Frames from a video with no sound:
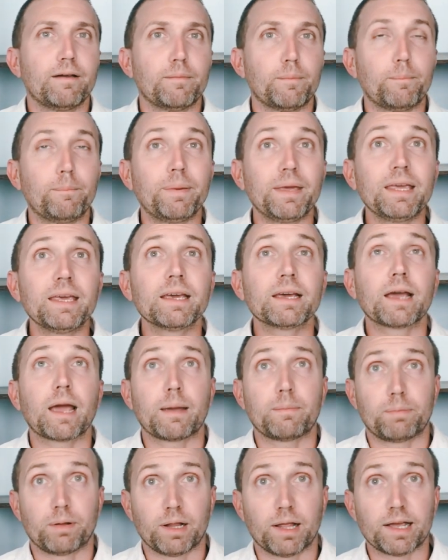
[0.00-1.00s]
being a
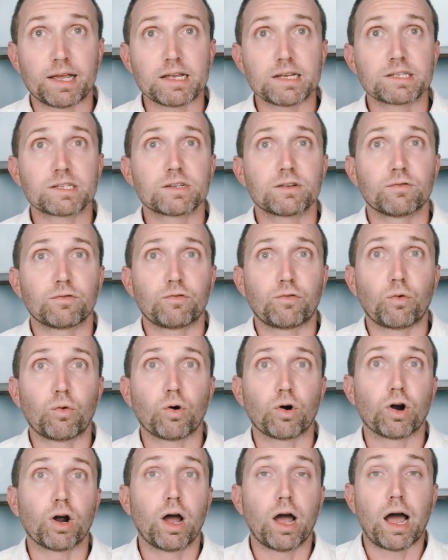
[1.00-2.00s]
place
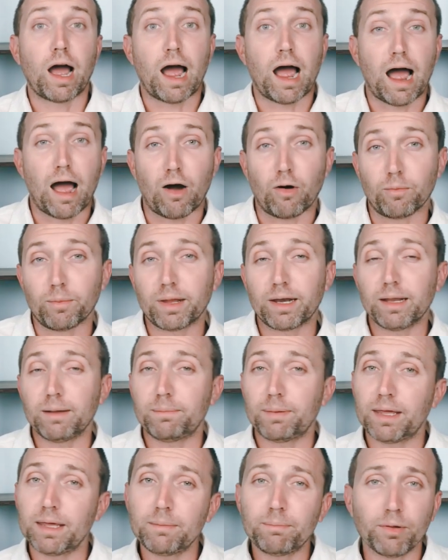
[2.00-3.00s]
for how many
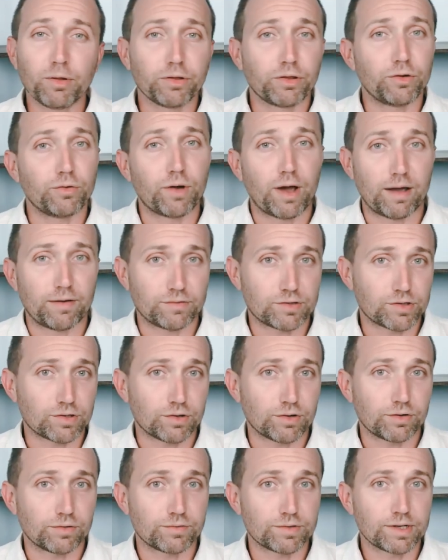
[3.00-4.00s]
people you have
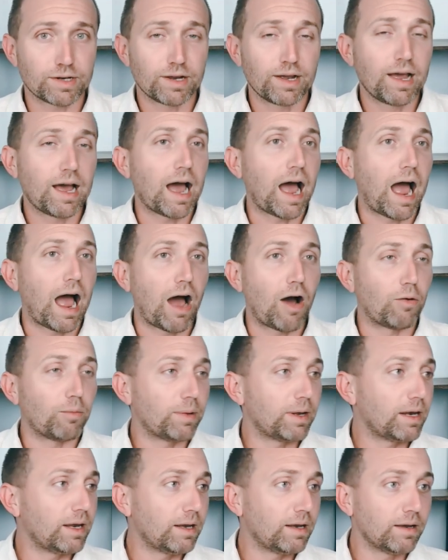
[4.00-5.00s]
served, how
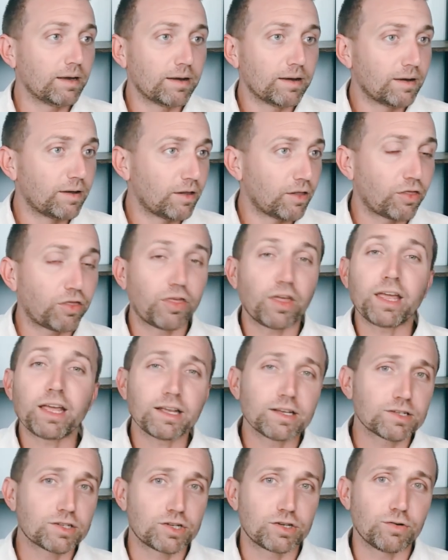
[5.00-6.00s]
many
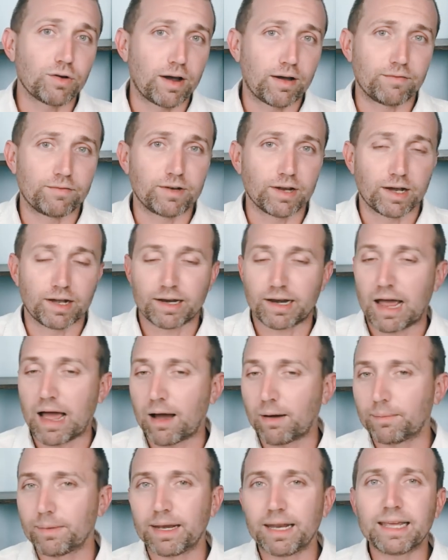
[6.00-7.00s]
things you have done, how
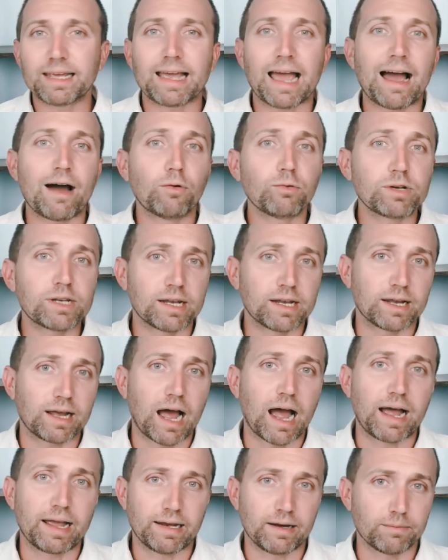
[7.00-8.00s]
many counting
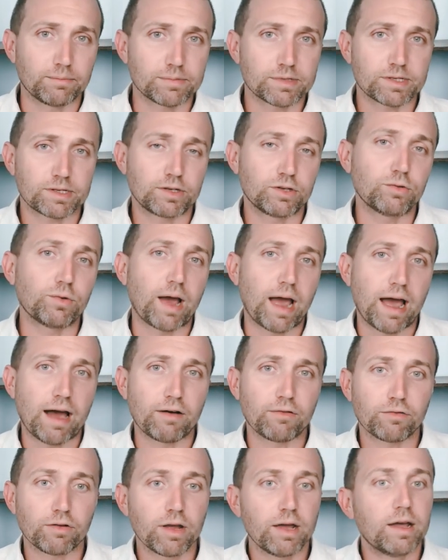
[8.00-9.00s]
items you
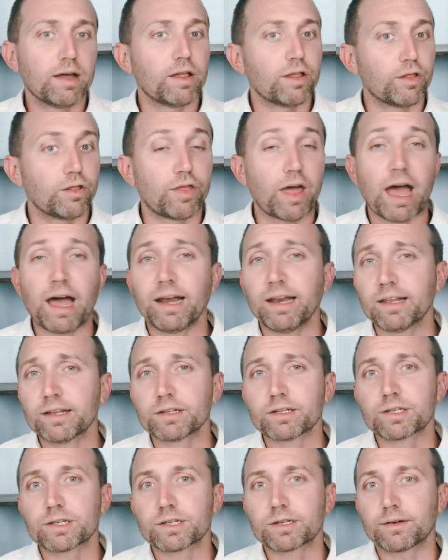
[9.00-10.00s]
have. That
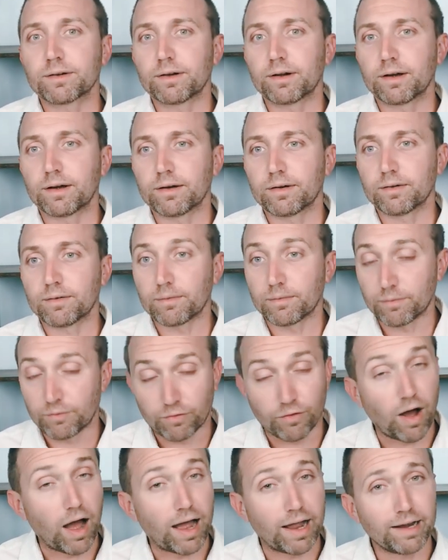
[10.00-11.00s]
is
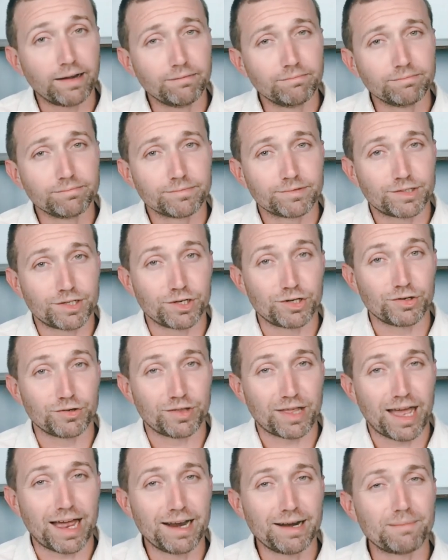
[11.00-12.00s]
fine to do
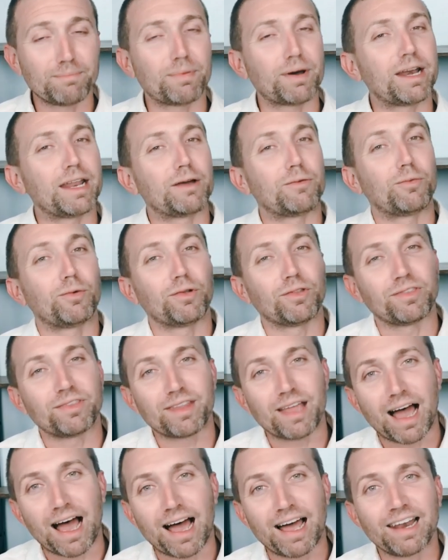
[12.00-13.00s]
that, but it will
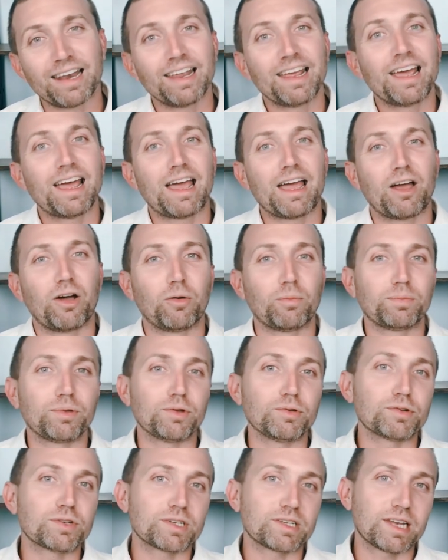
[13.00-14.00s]
not help
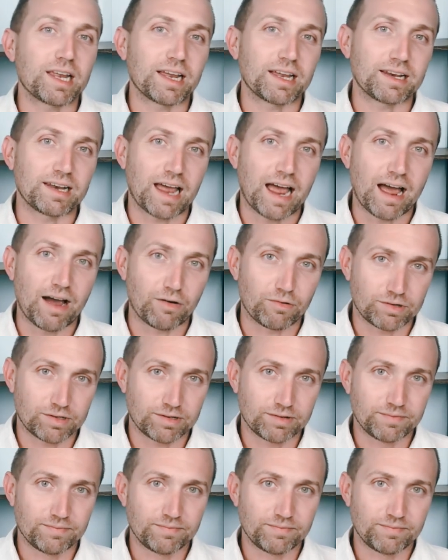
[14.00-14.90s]
you stand out.